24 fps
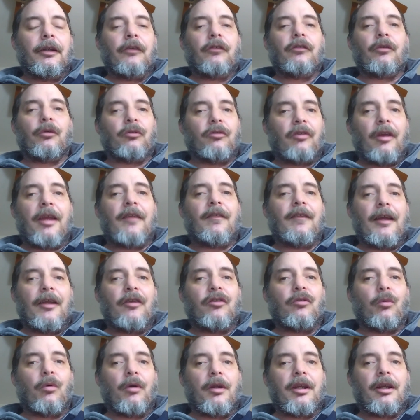so take
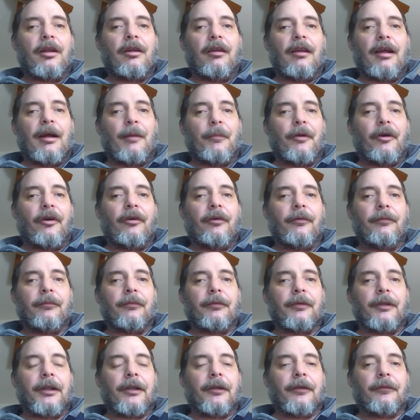that 20-kilometer,
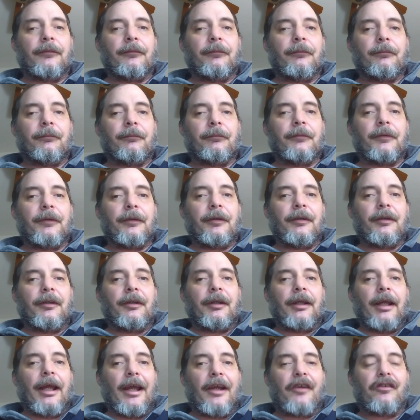
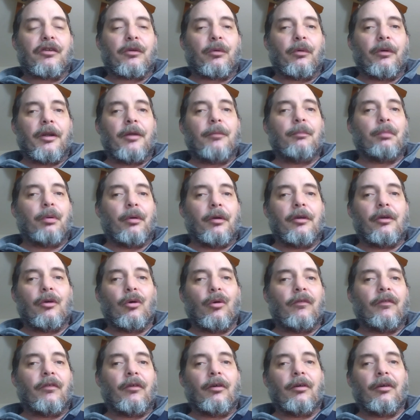hex grid and put it
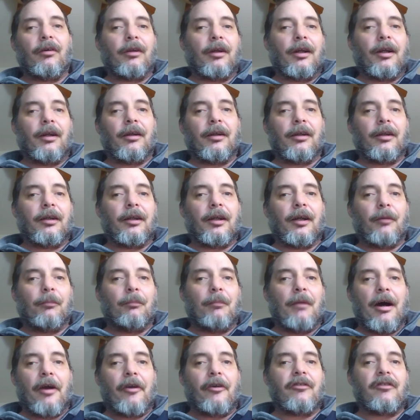over a
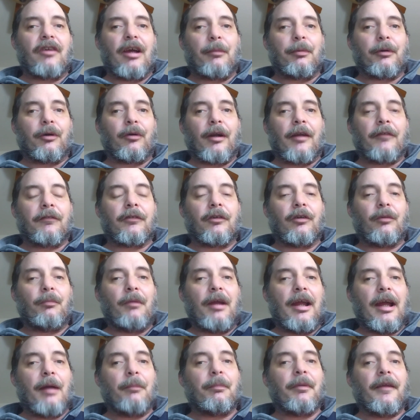modern topographical
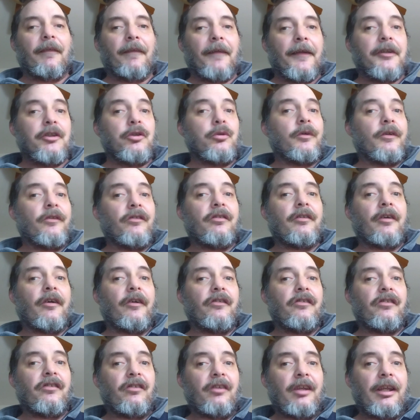map, and then you can
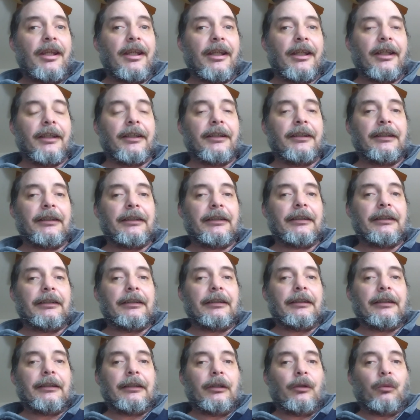start seeing
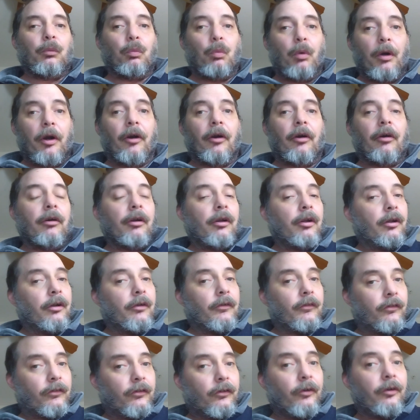where
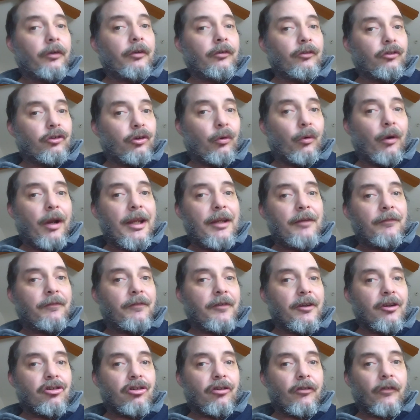certain terrain
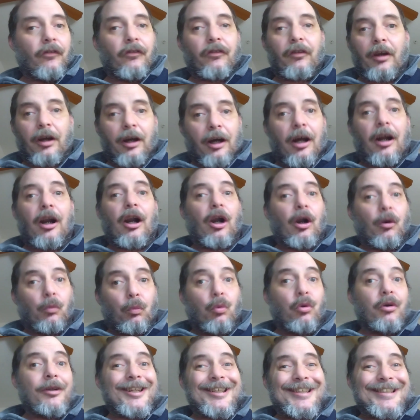features
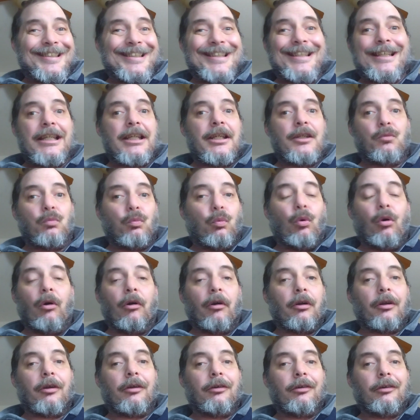would indeed
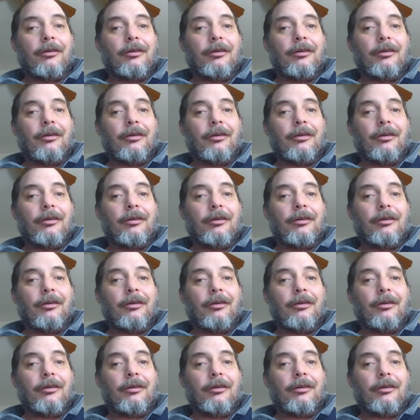work